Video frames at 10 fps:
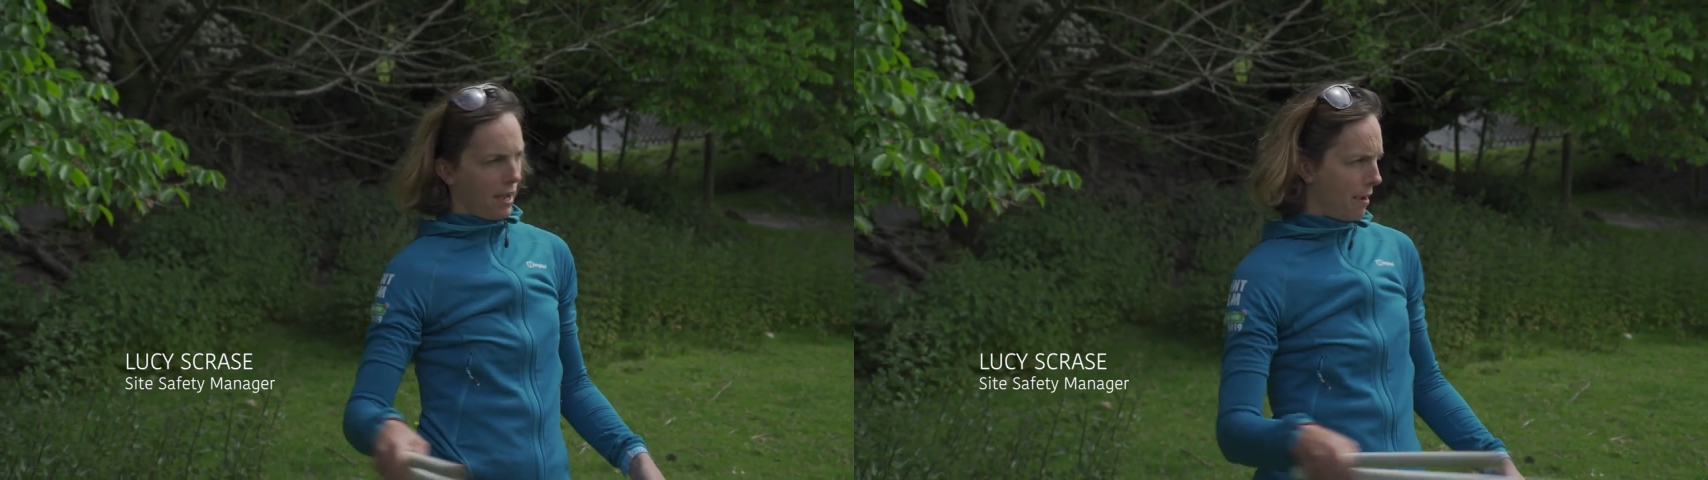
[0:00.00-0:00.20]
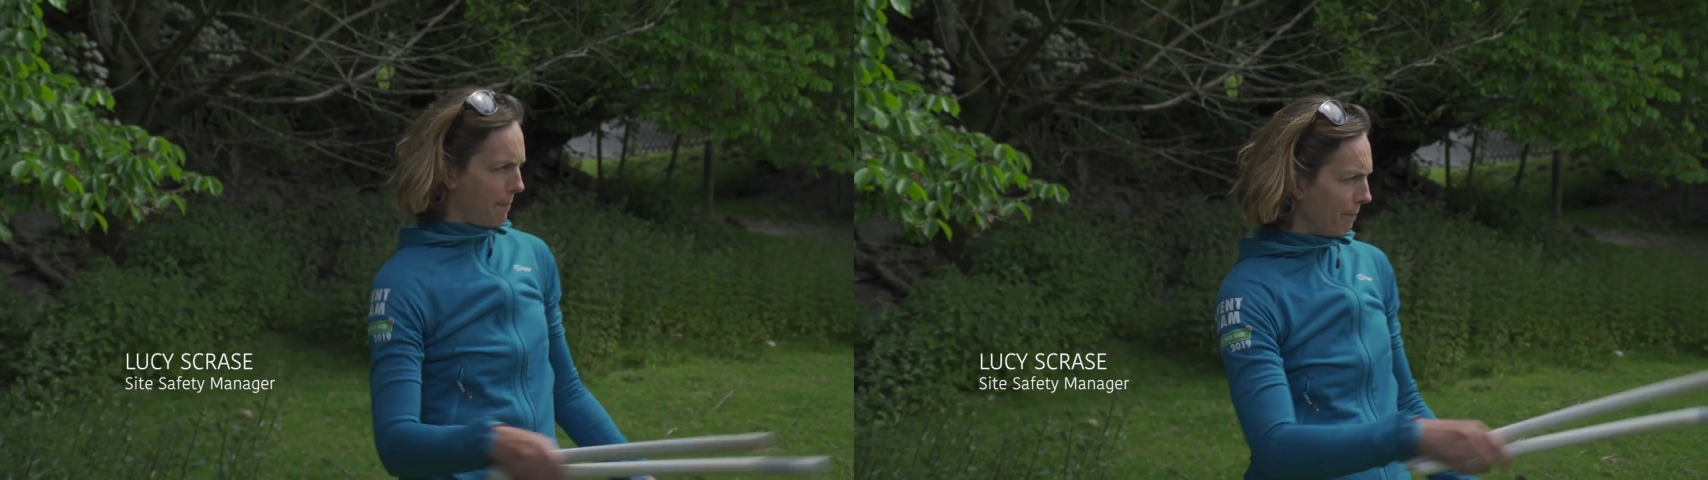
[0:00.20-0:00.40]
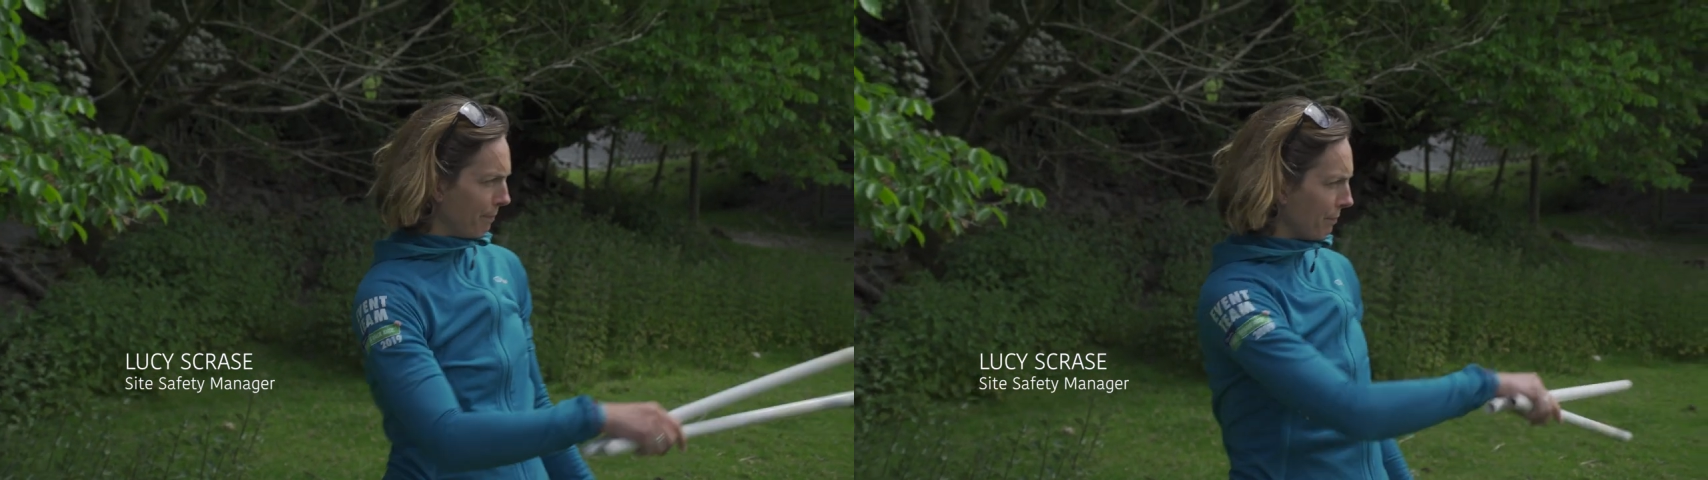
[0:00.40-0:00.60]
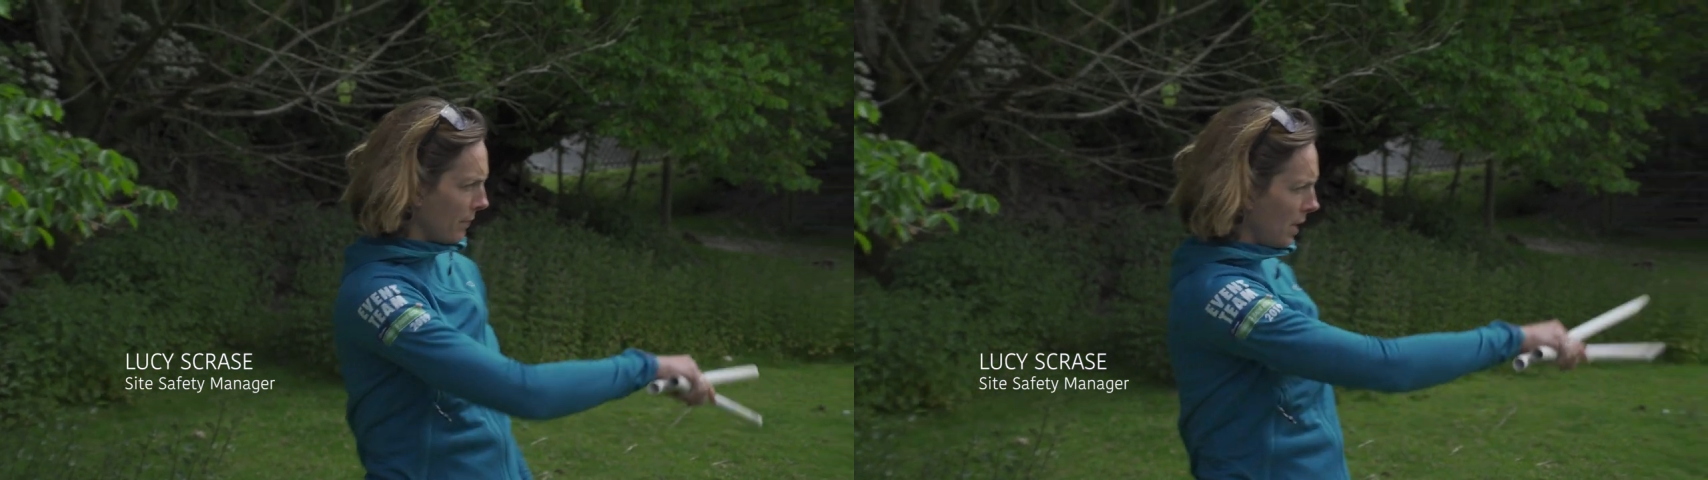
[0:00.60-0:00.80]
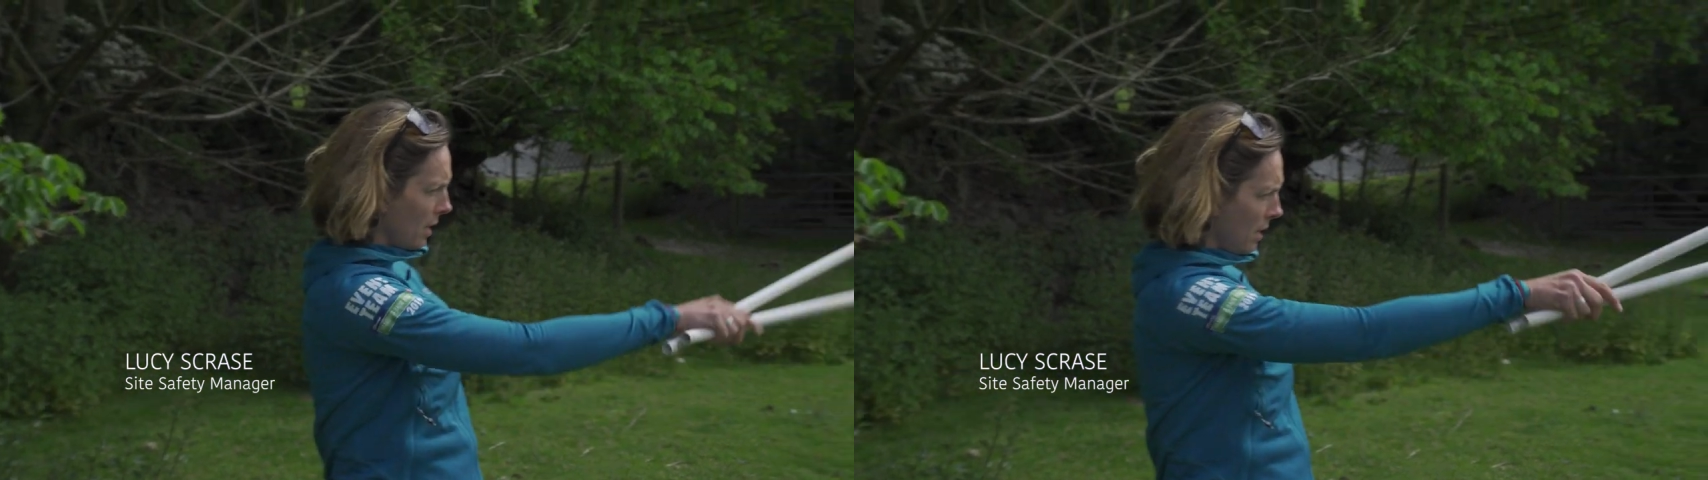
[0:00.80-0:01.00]
um,
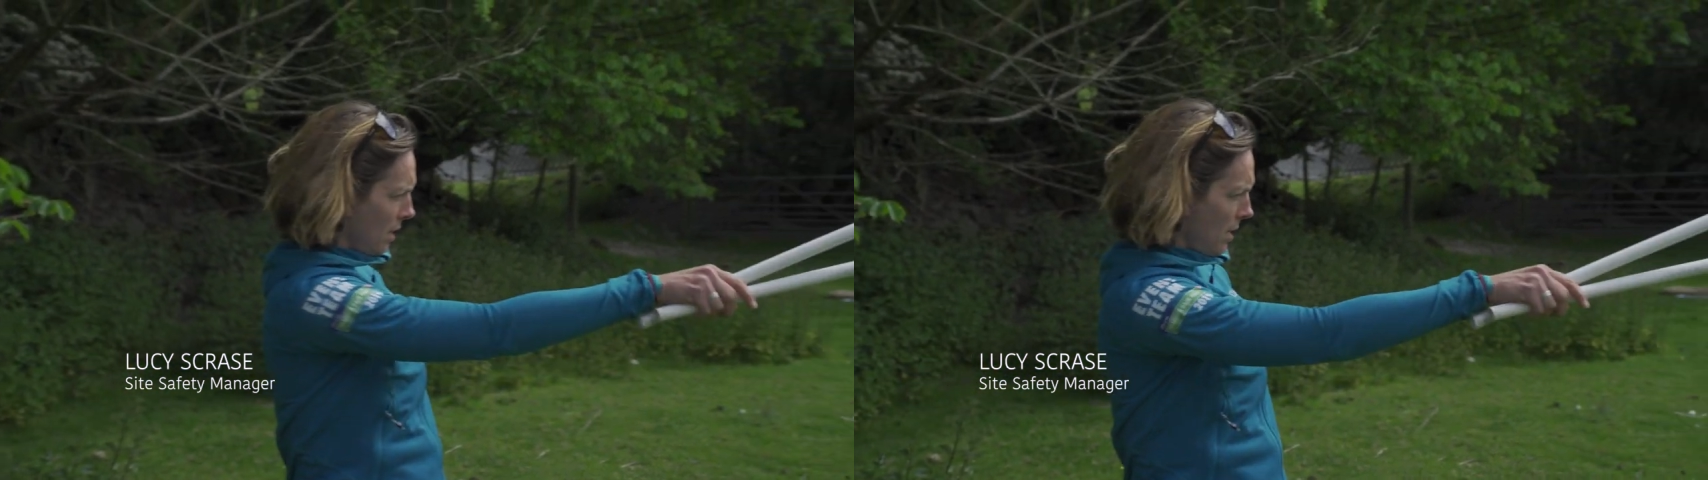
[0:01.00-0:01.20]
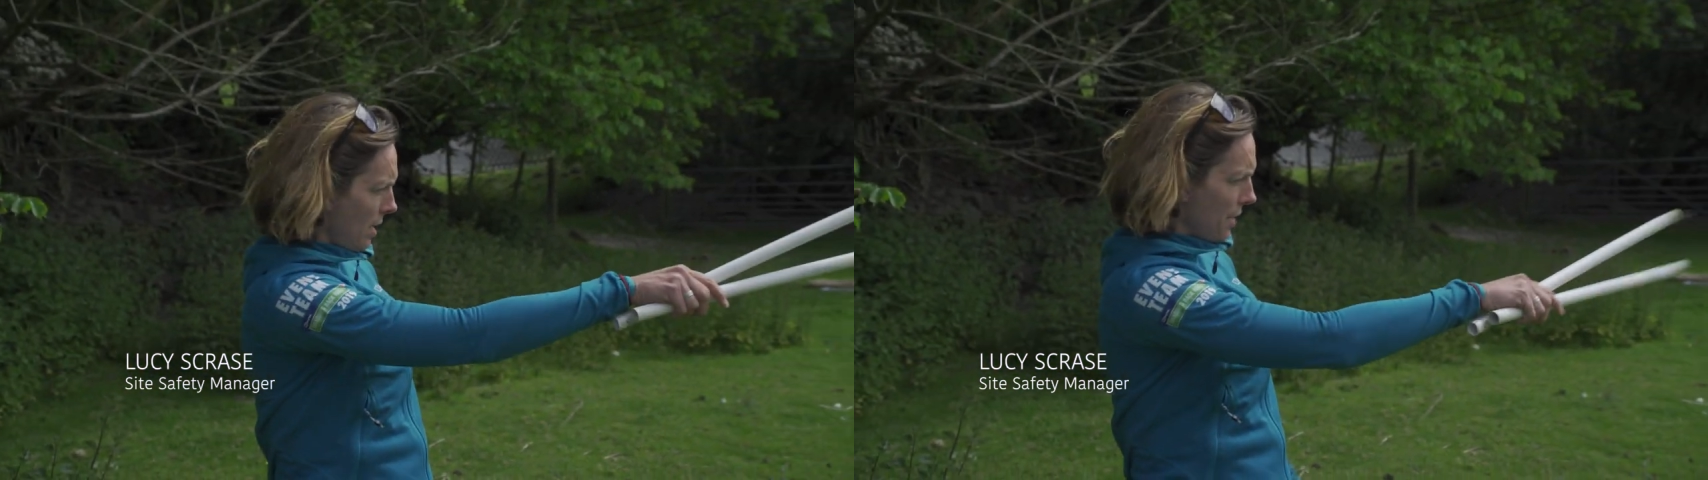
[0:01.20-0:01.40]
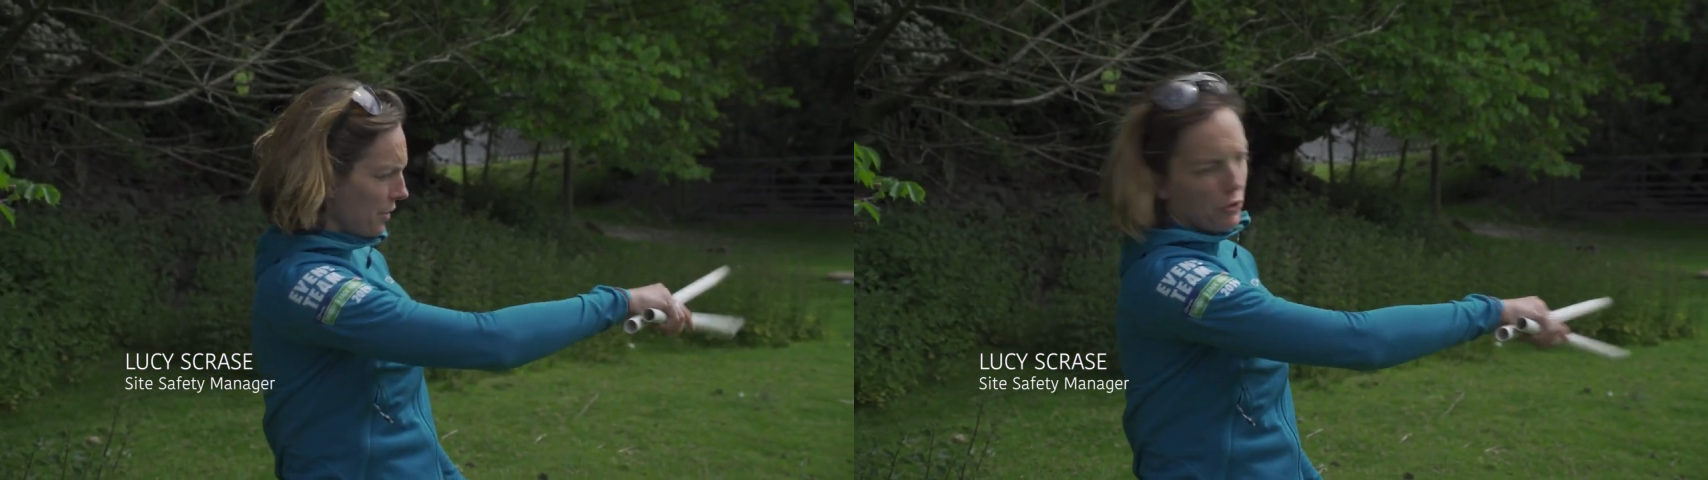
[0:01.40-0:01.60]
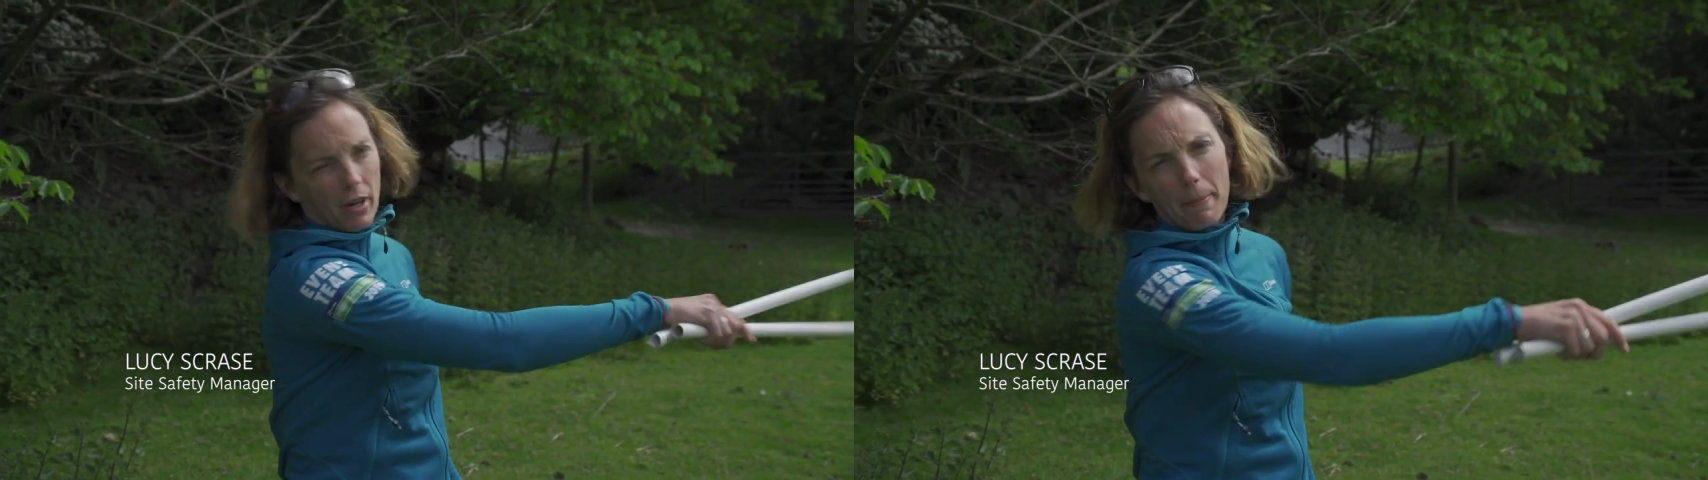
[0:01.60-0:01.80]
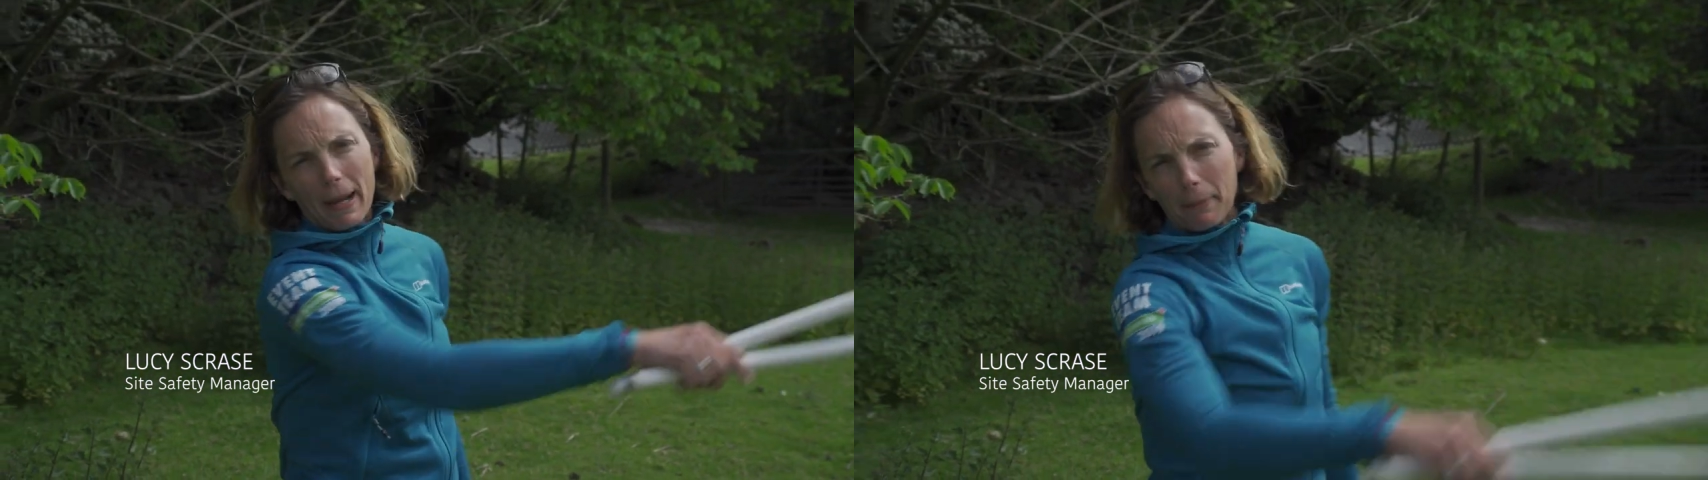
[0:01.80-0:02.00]
uh, the
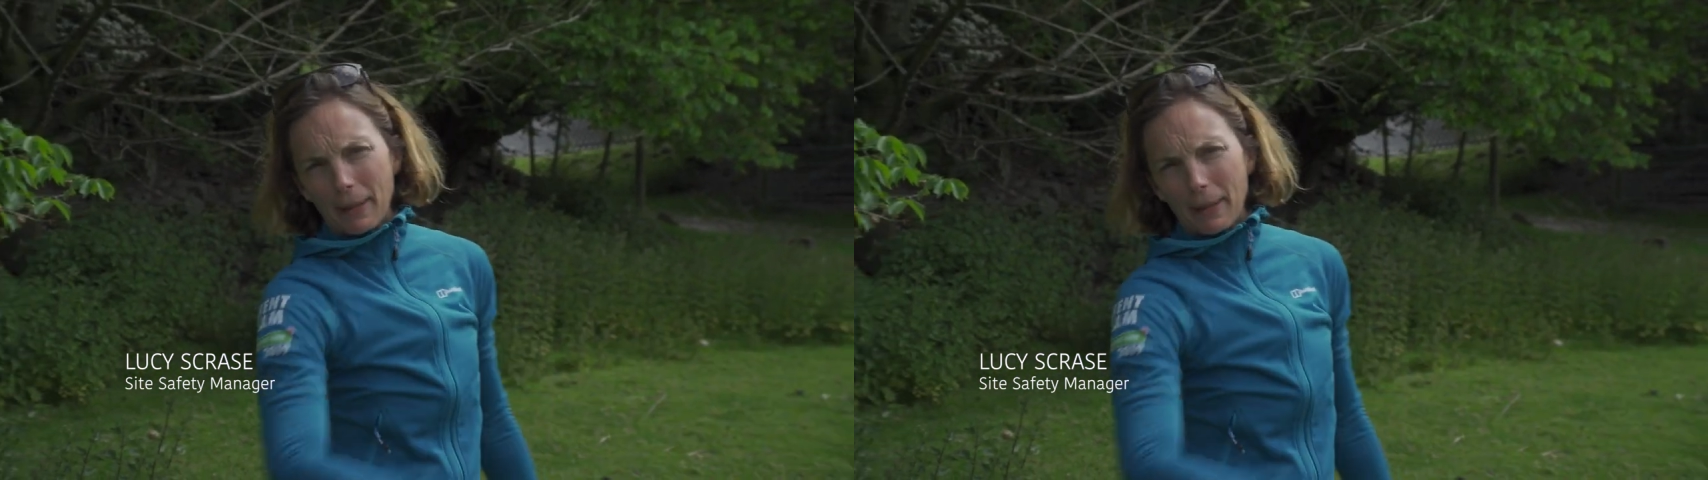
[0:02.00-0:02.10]
dry bag